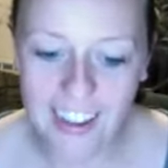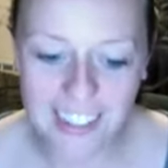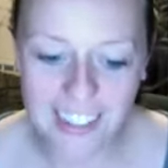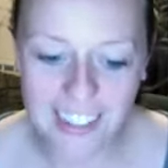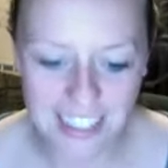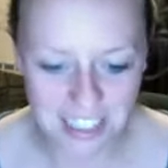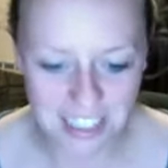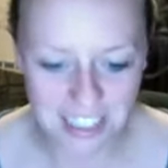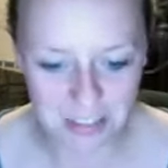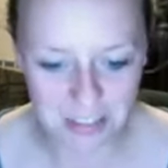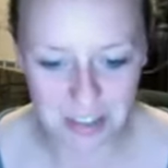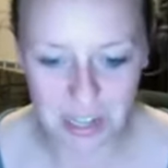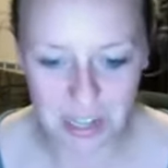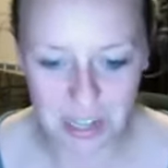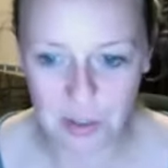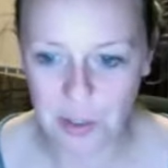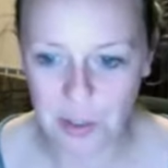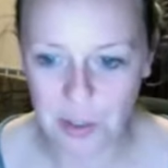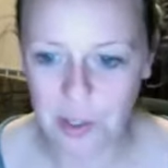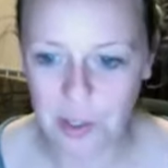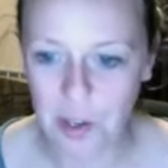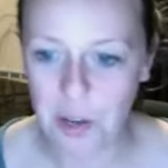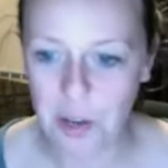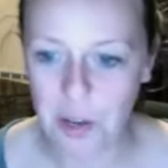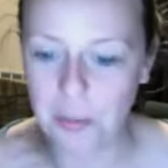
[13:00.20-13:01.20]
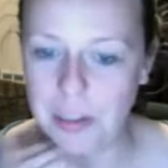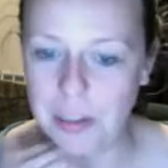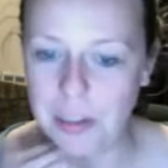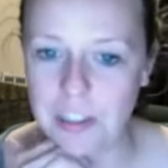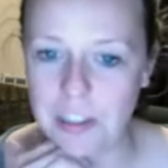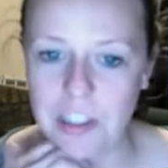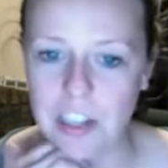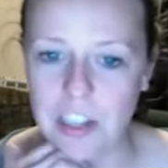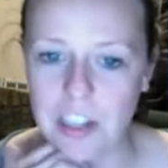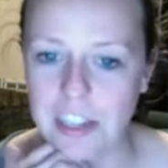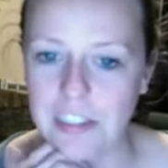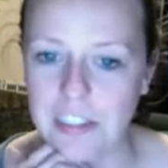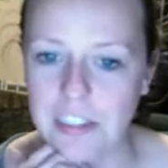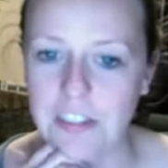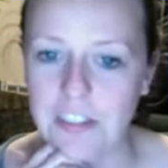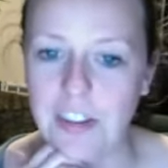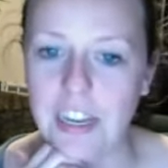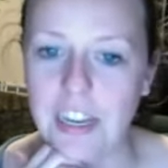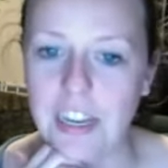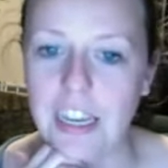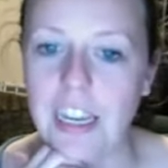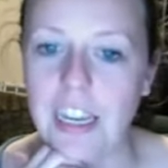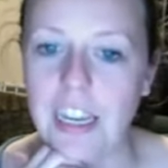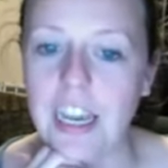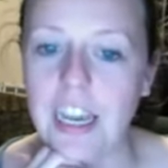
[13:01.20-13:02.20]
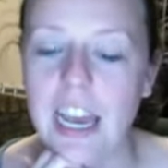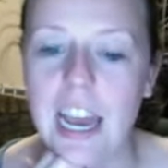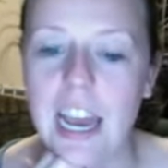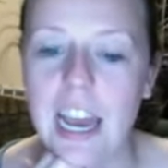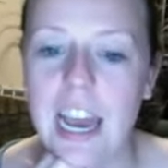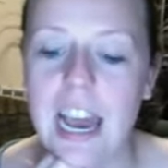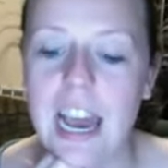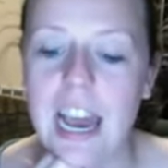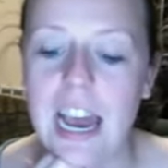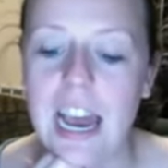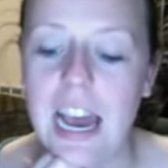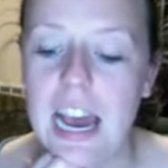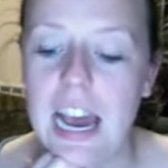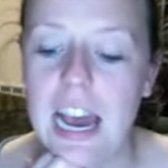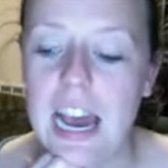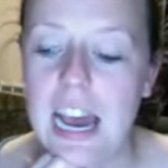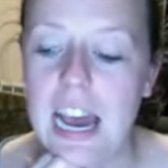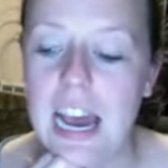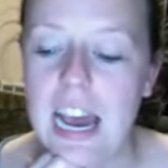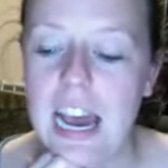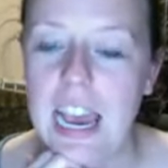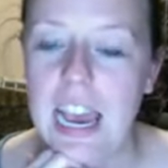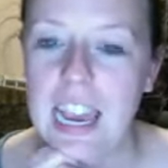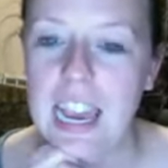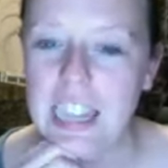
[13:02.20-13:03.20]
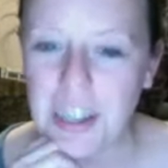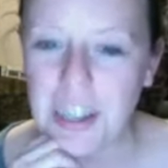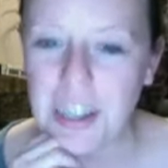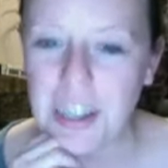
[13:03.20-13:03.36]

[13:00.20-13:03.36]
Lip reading: Just reading all your comments. You guys are funny. Any